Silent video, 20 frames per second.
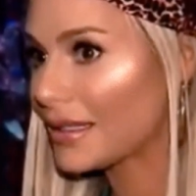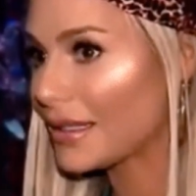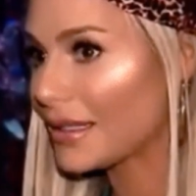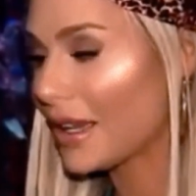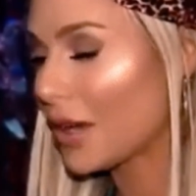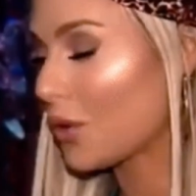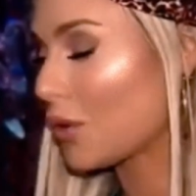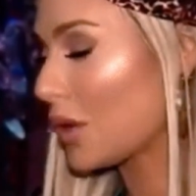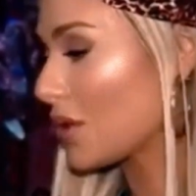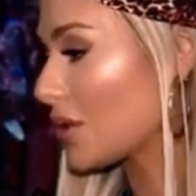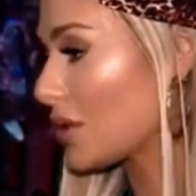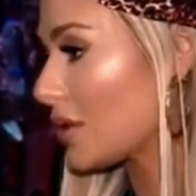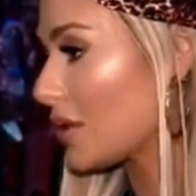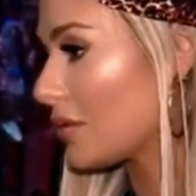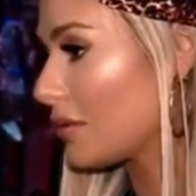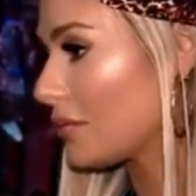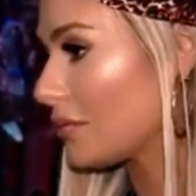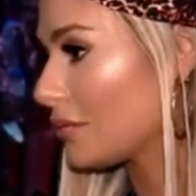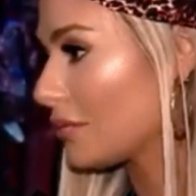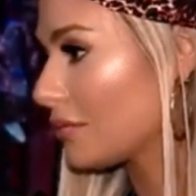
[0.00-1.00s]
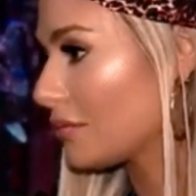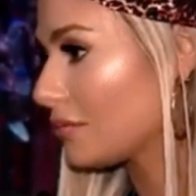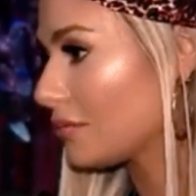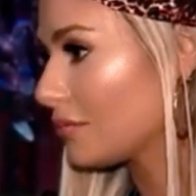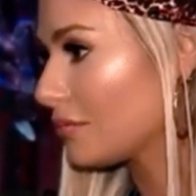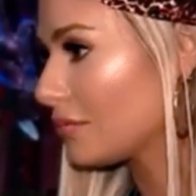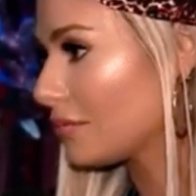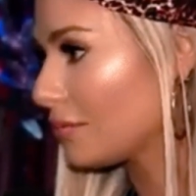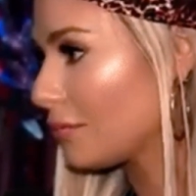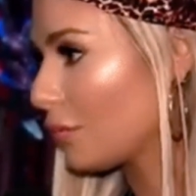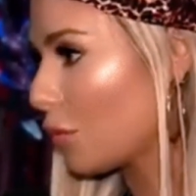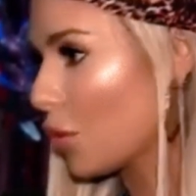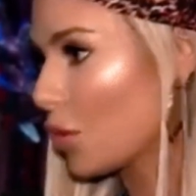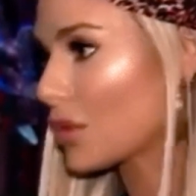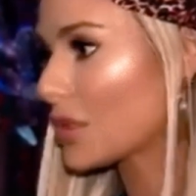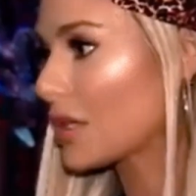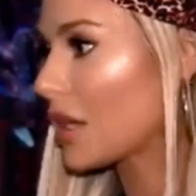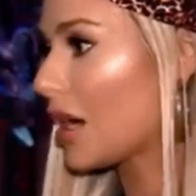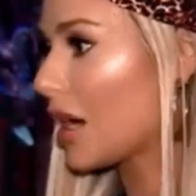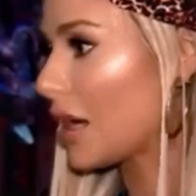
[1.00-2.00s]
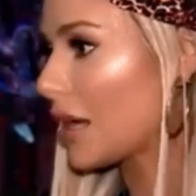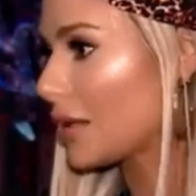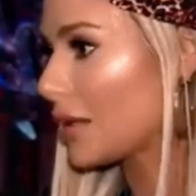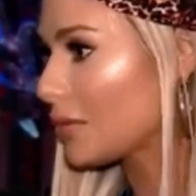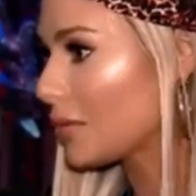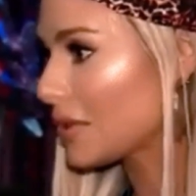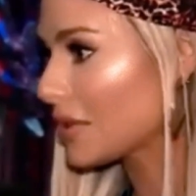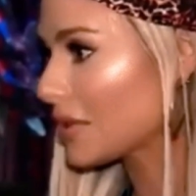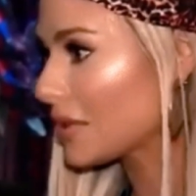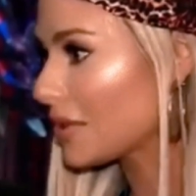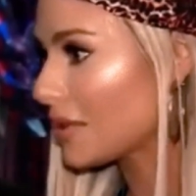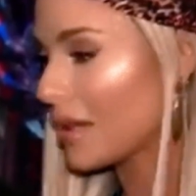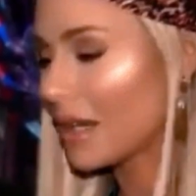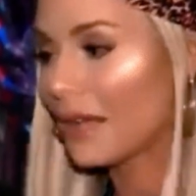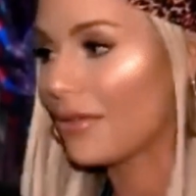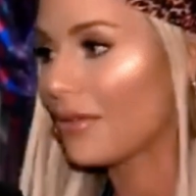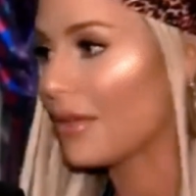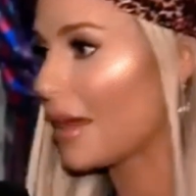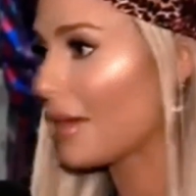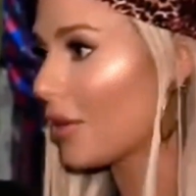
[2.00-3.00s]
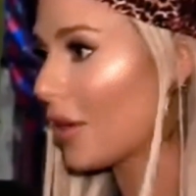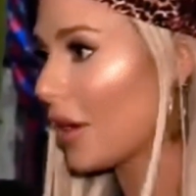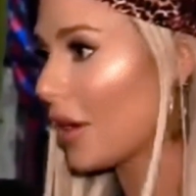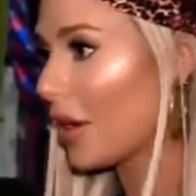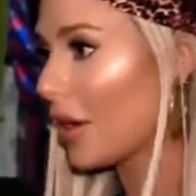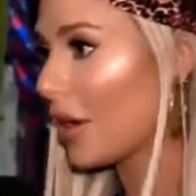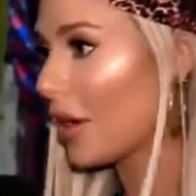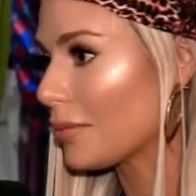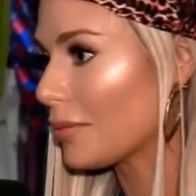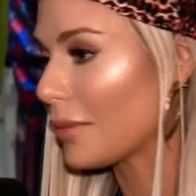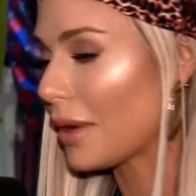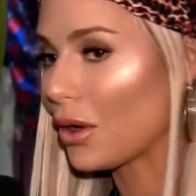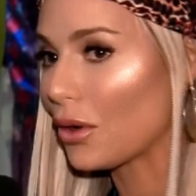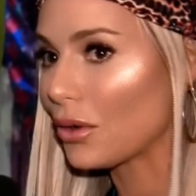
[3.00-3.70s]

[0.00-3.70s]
trust me, this is the kind of real Housewives